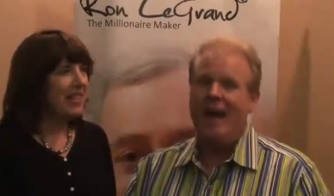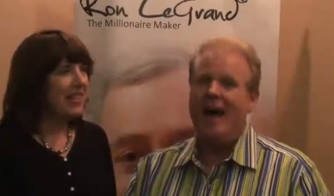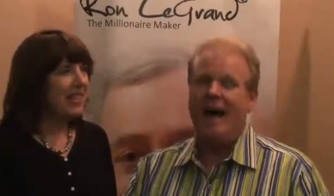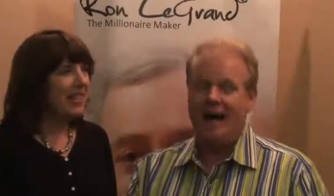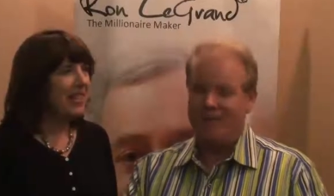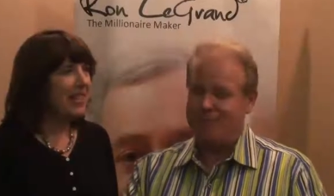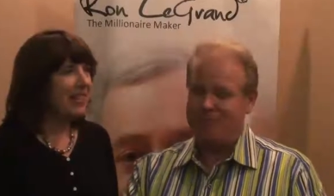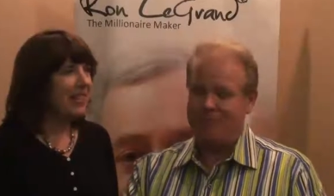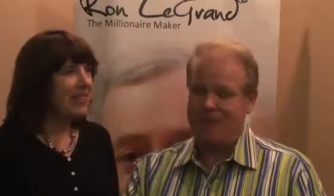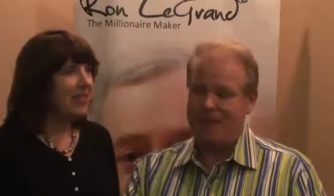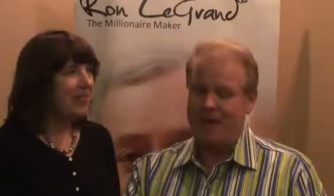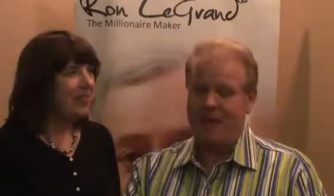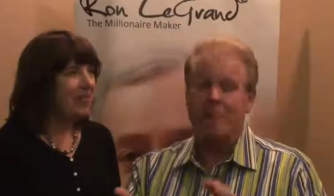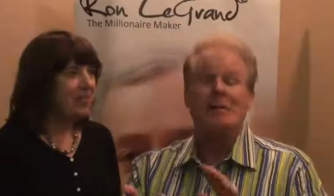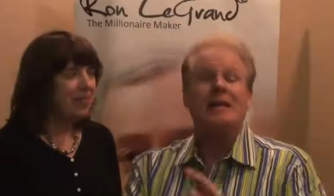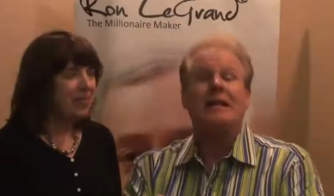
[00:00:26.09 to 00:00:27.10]
Speaker 1: I'm
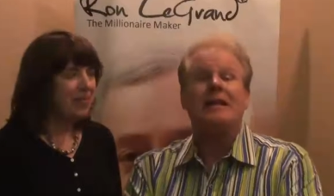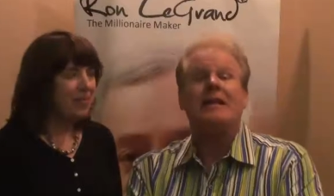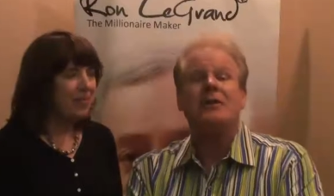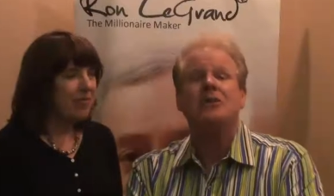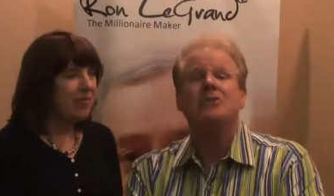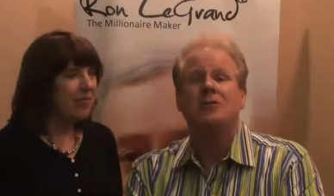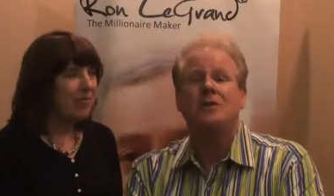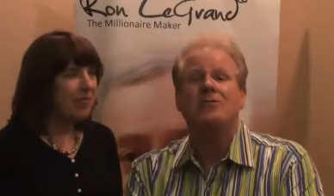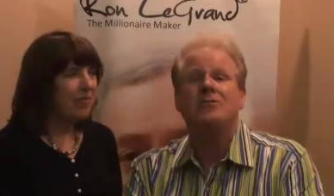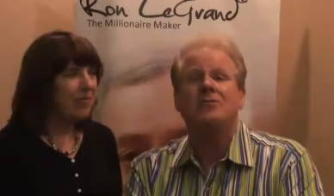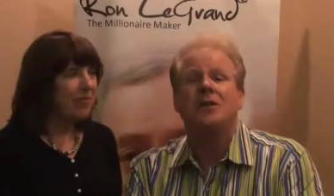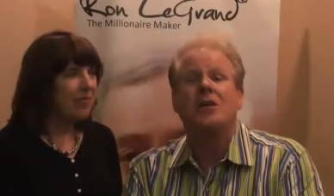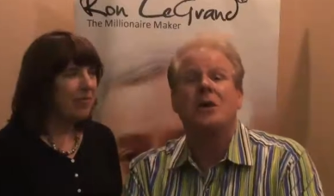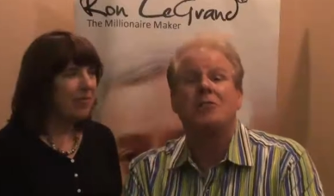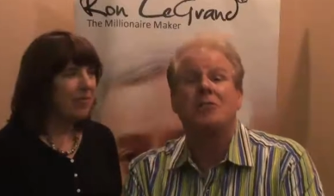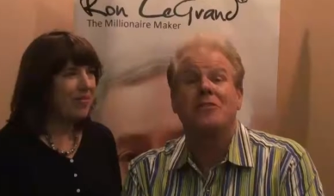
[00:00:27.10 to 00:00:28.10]
I mean, here's just a
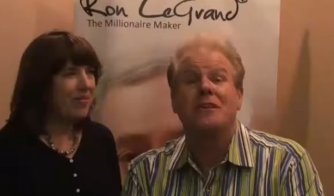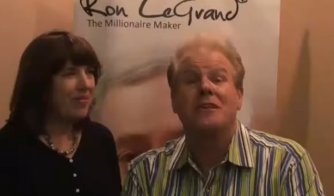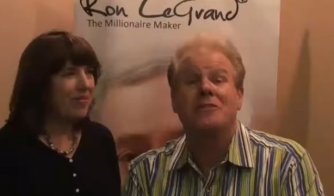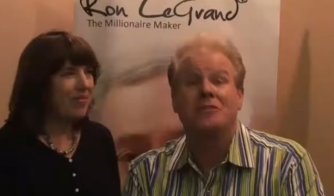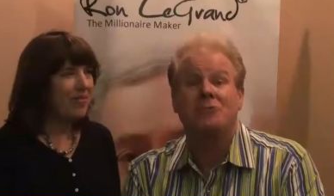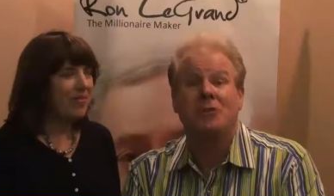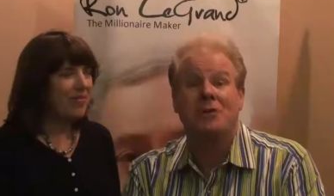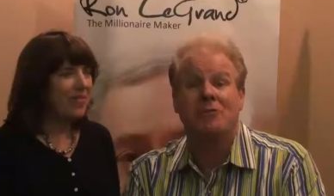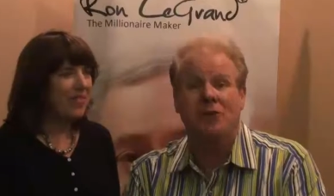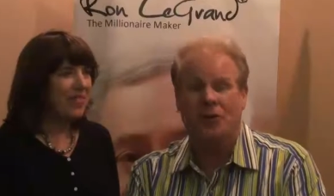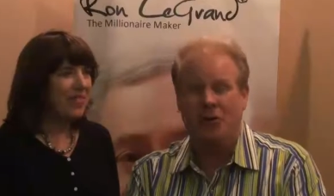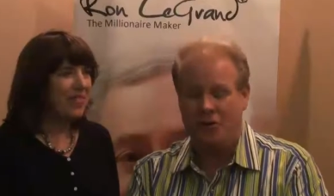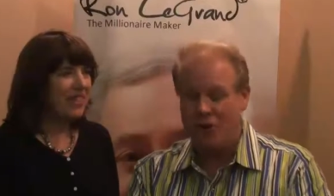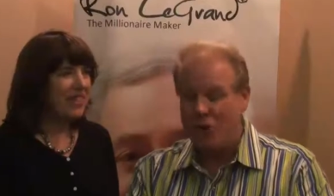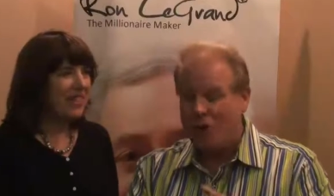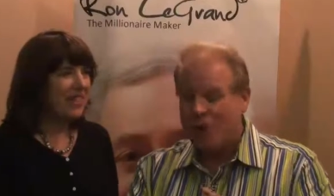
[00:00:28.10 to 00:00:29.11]
couple of things that we've
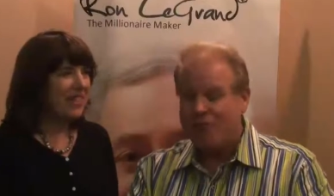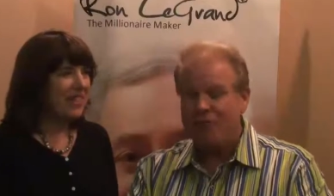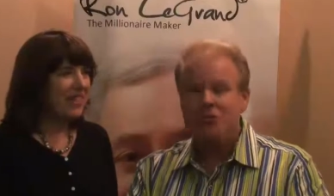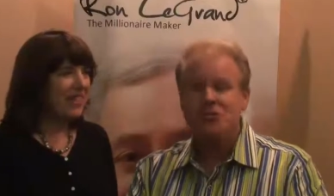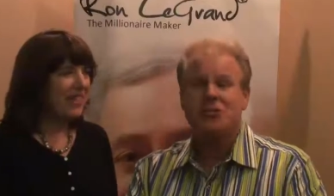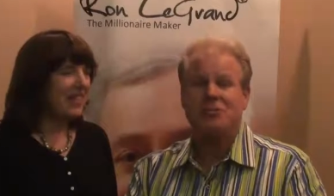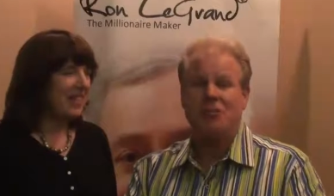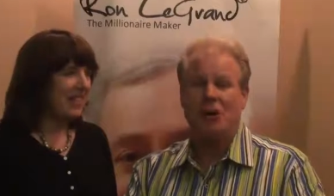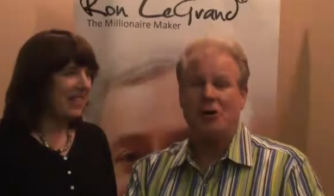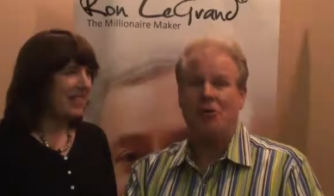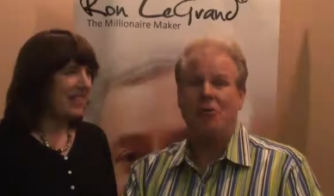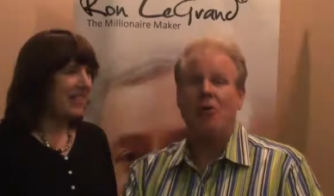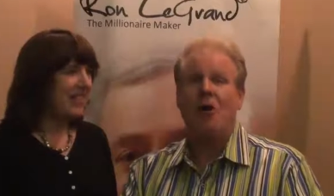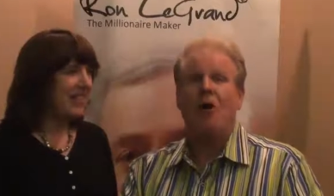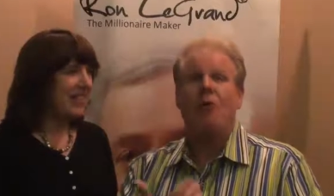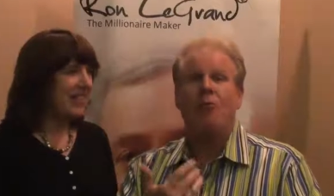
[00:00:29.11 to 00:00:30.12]
learned. First of
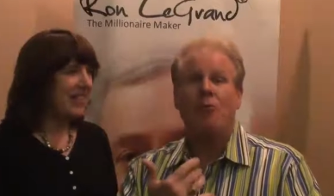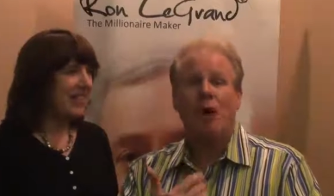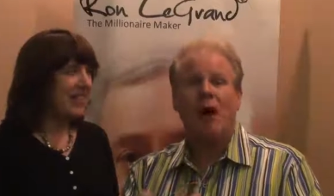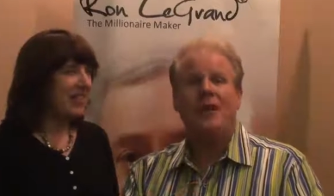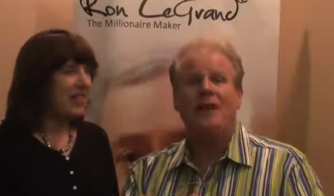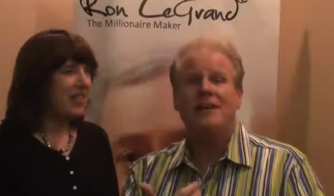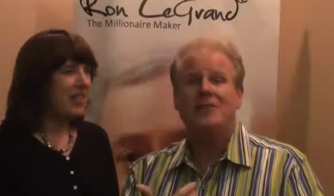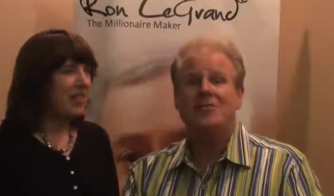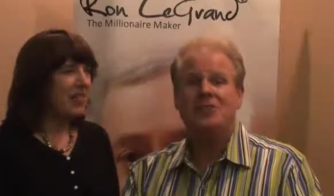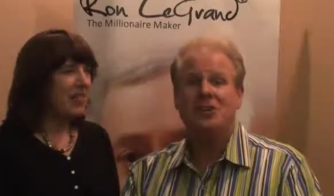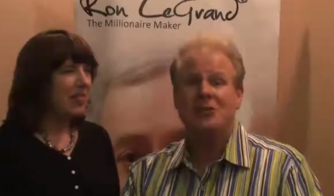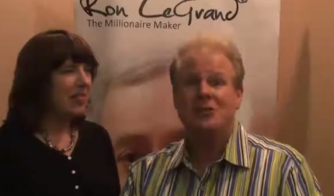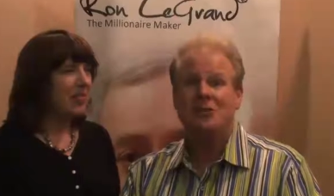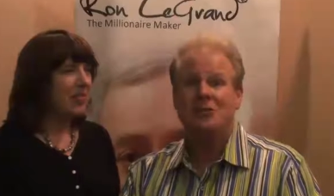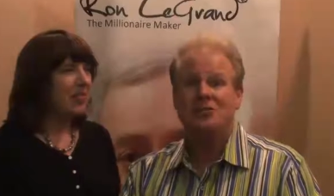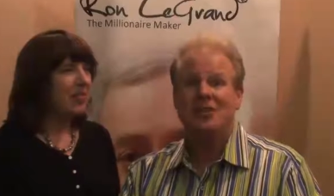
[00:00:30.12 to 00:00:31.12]
all, Ron has
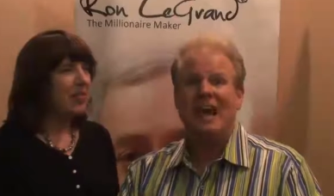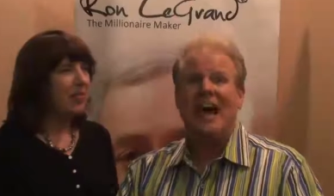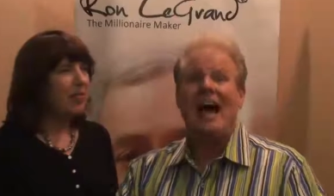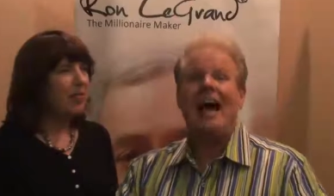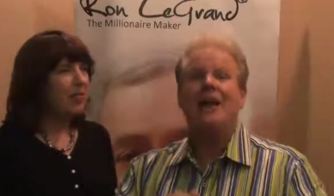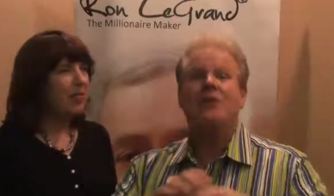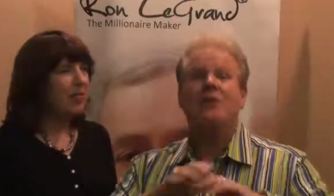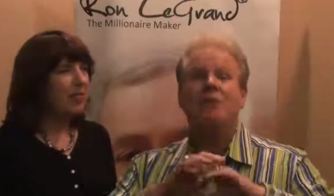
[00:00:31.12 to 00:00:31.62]
showed us how to